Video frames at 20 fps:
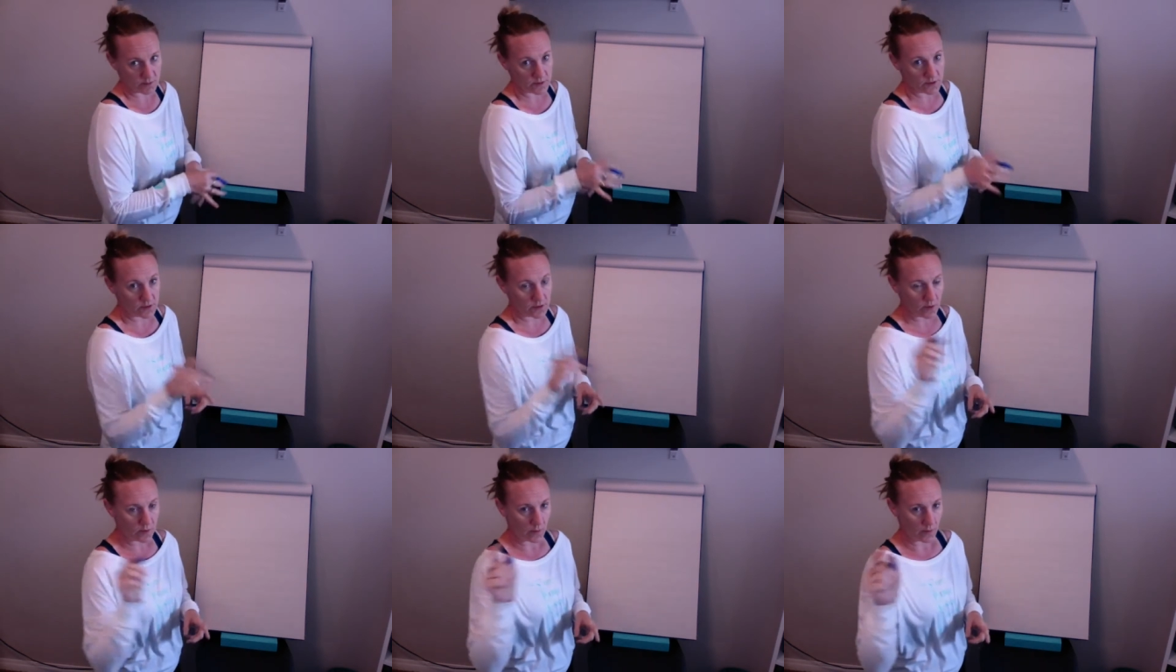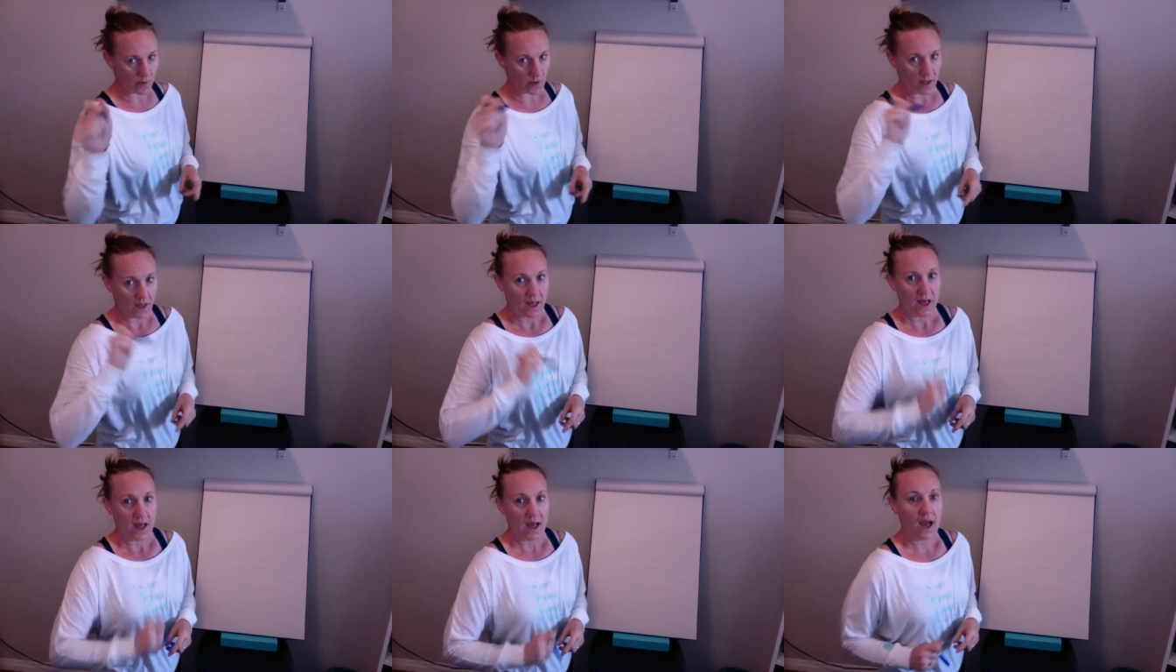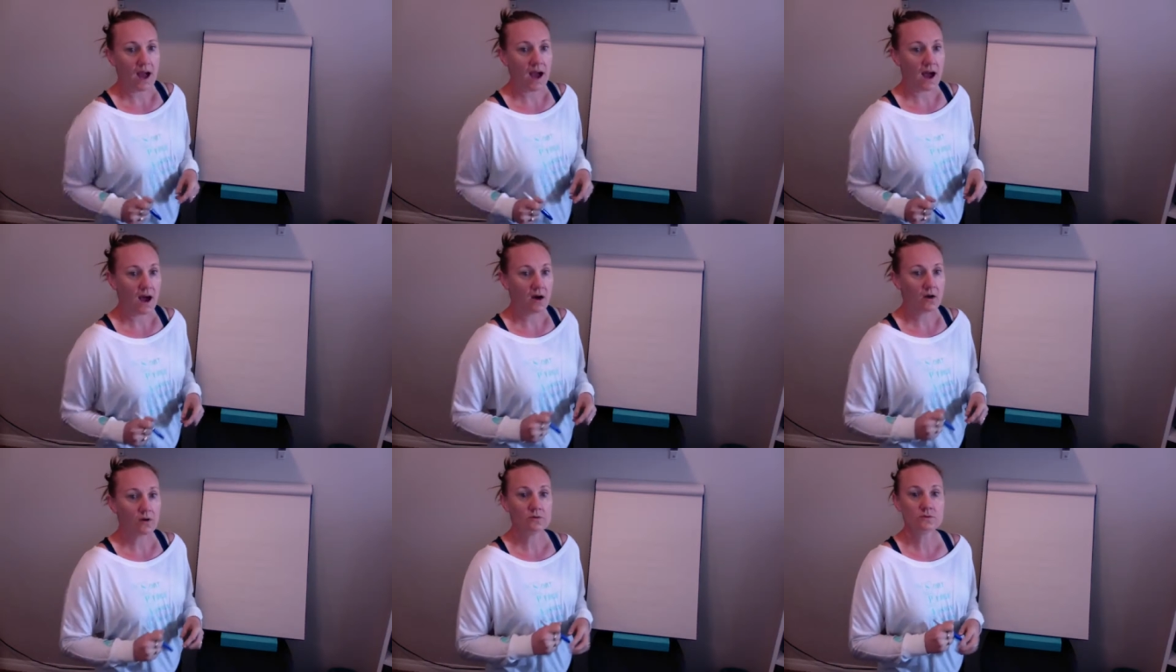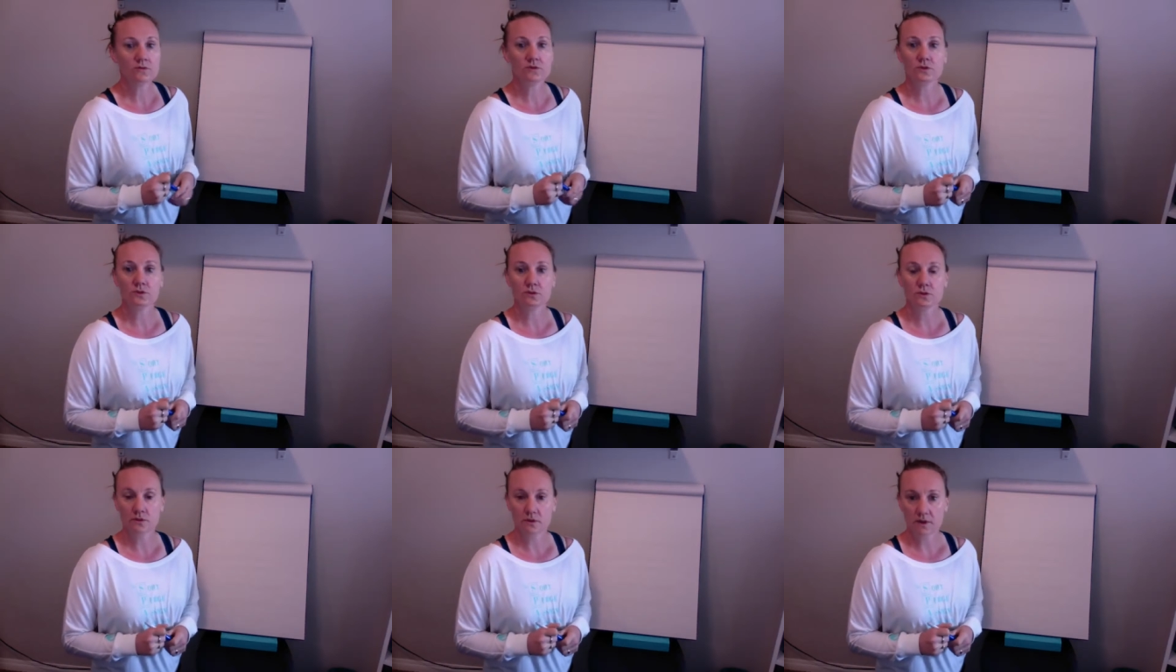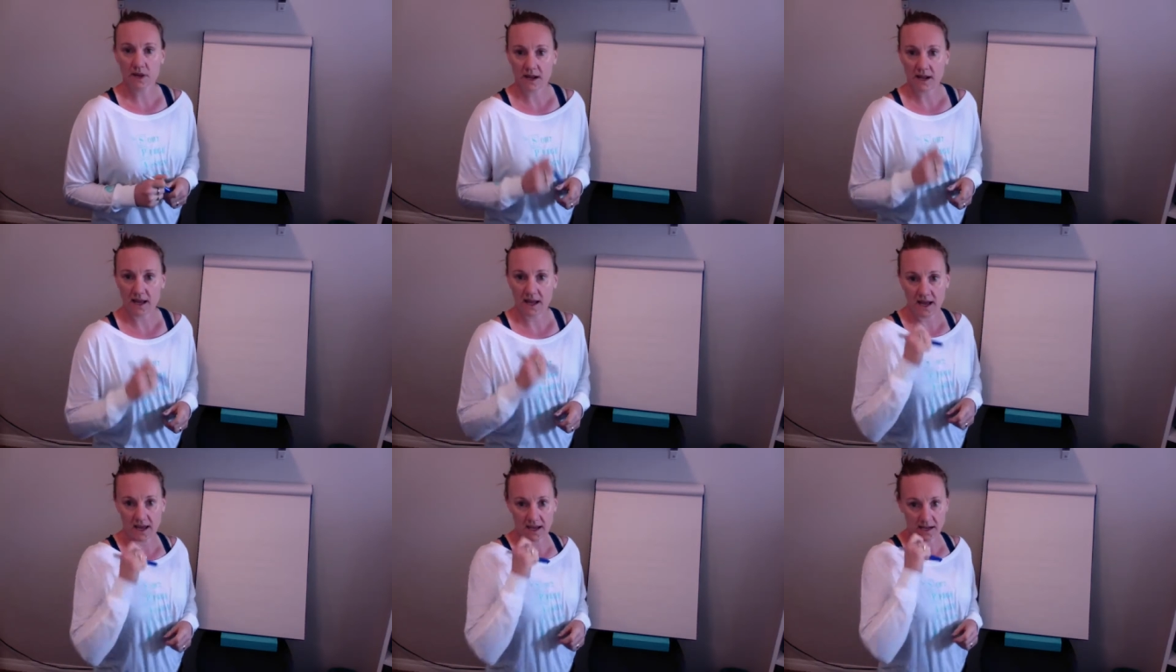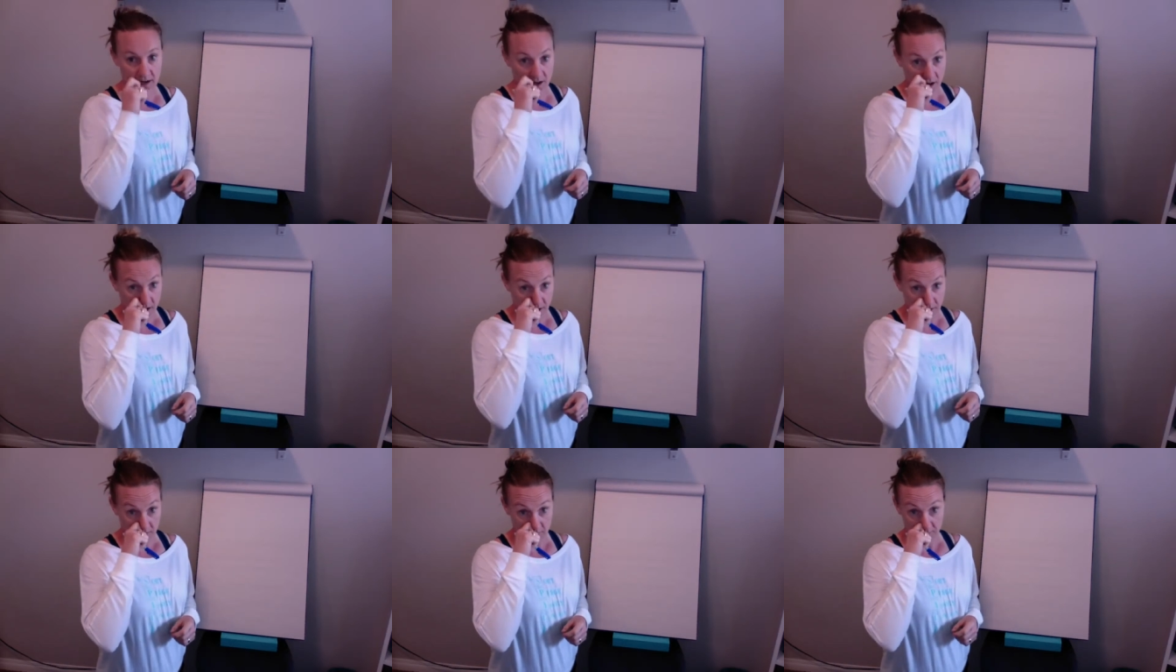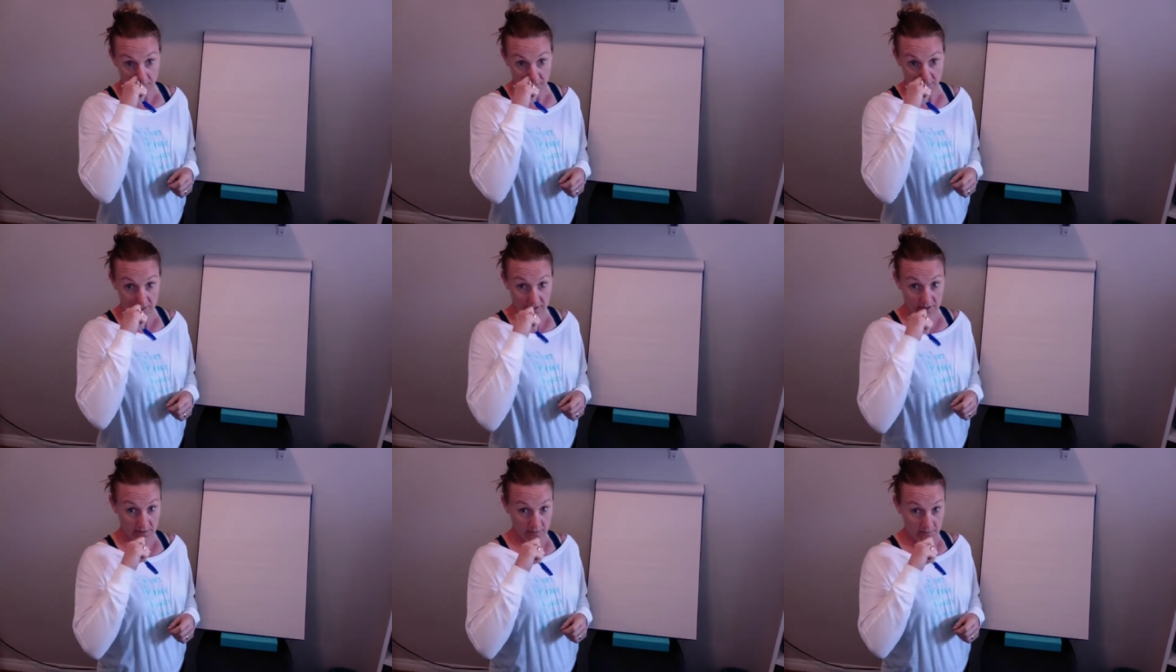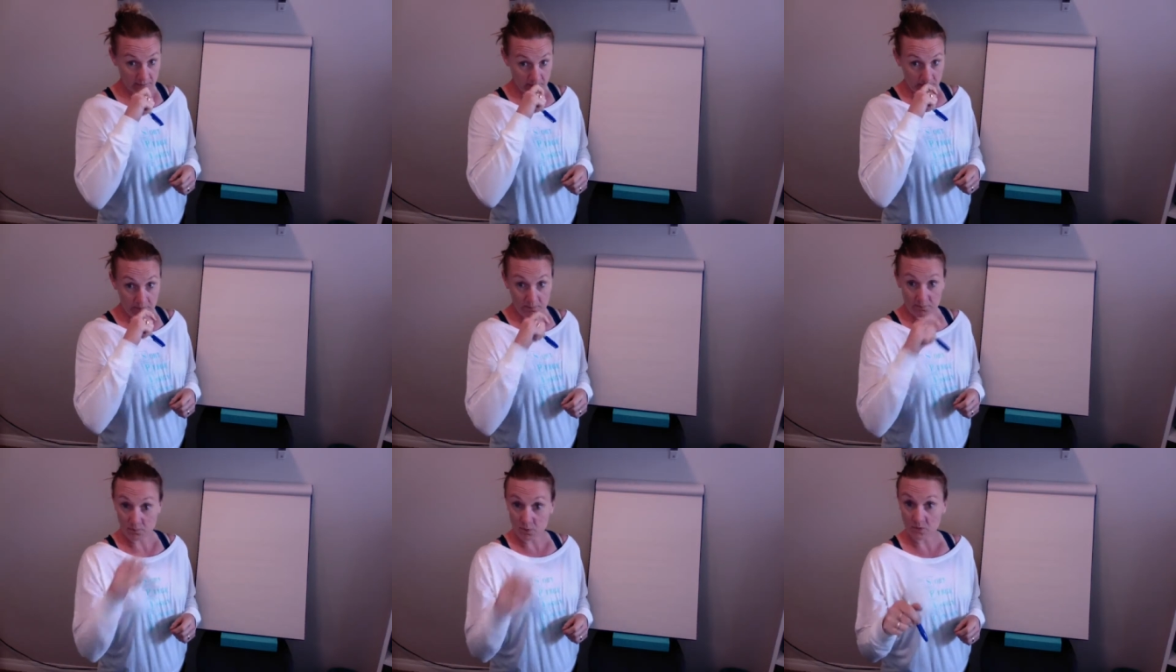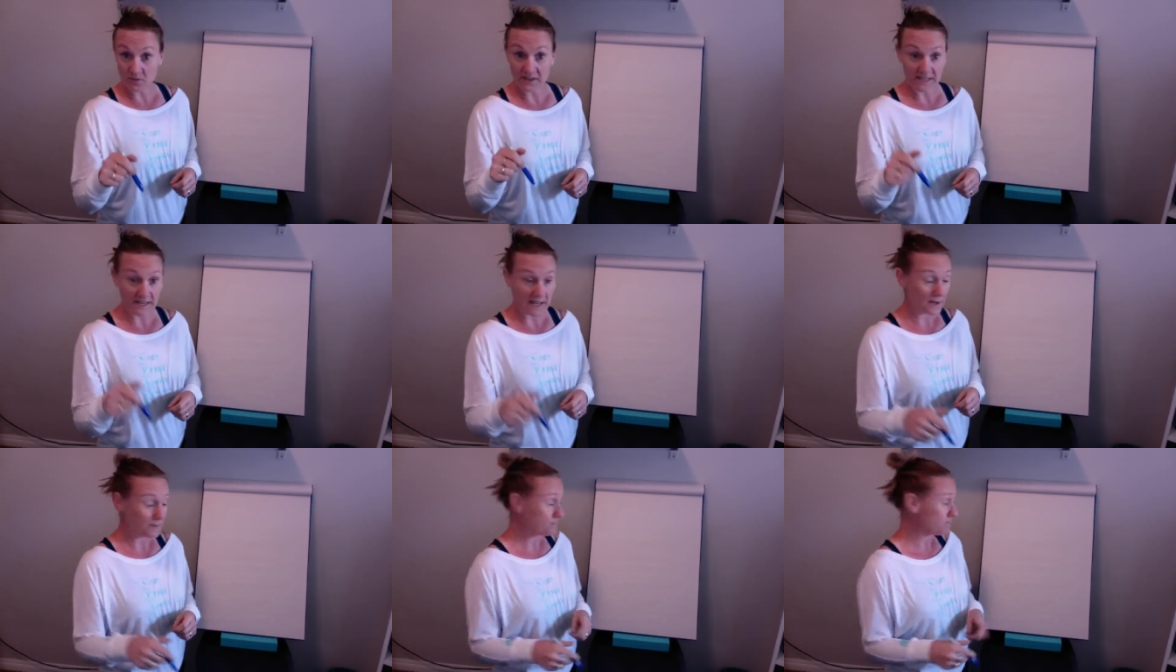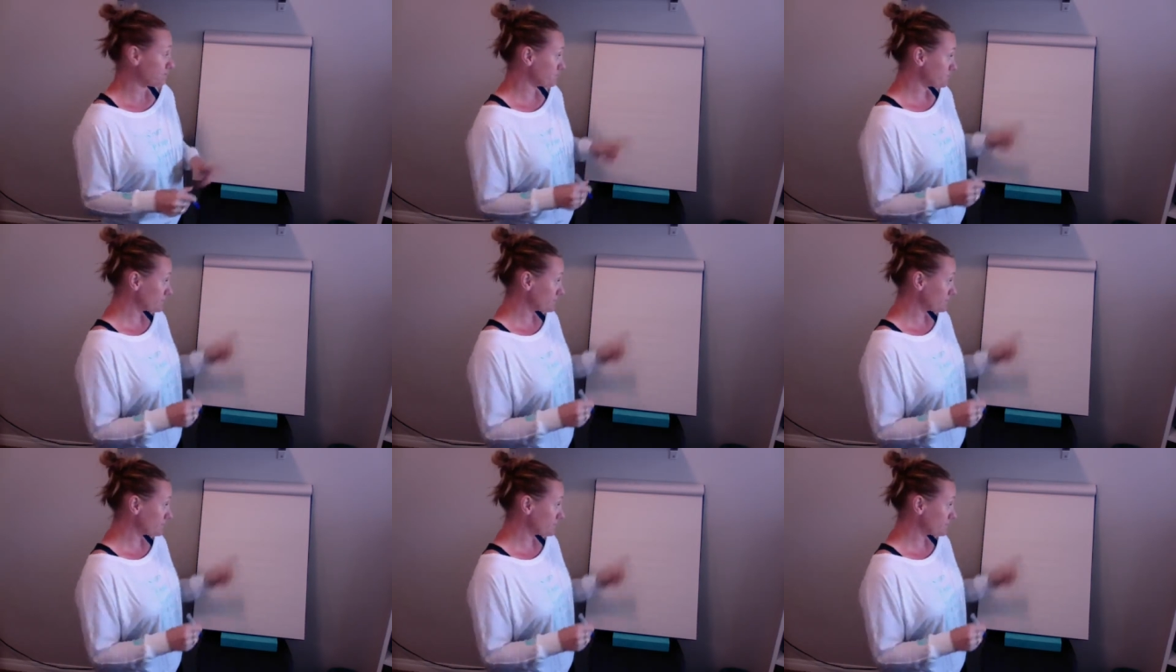So how do you get ahead of moving day?